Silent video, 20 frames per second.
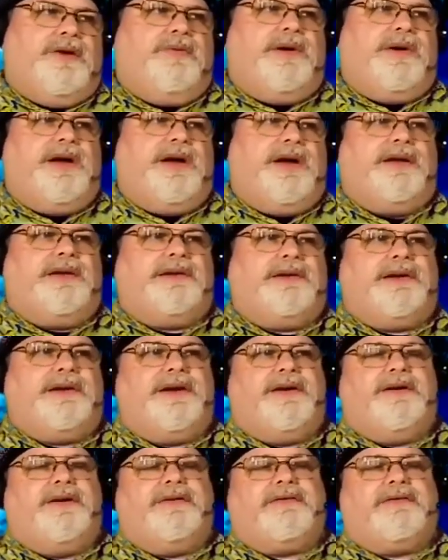Well, you
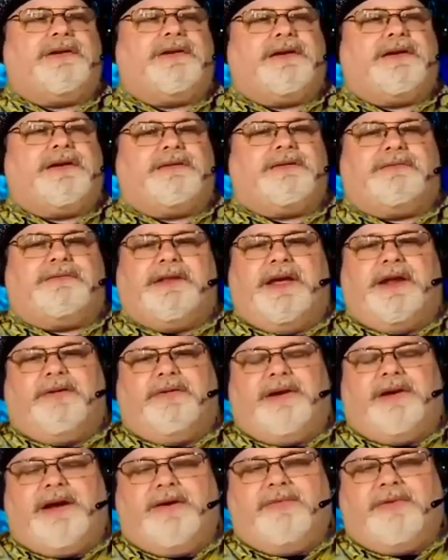know, later
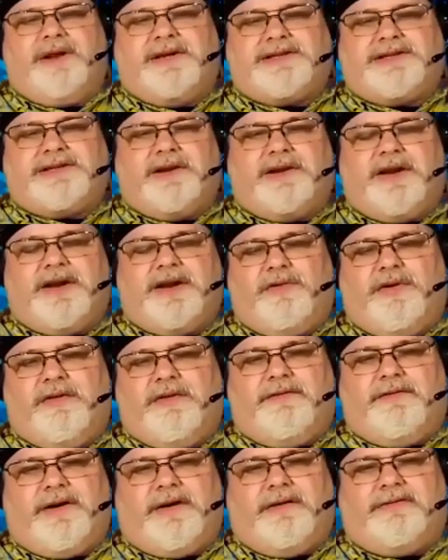on when I started getting more
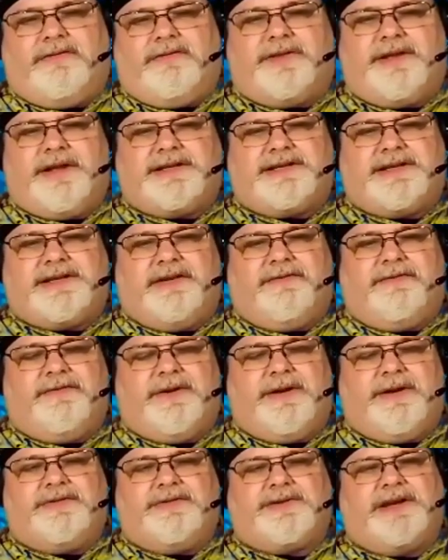involved with that stuff,
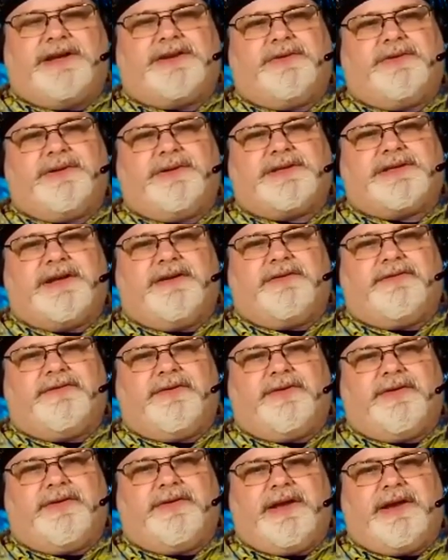when I was like doing stuff
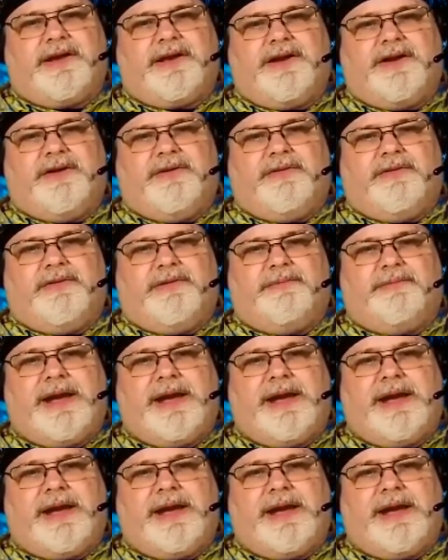or like, you know,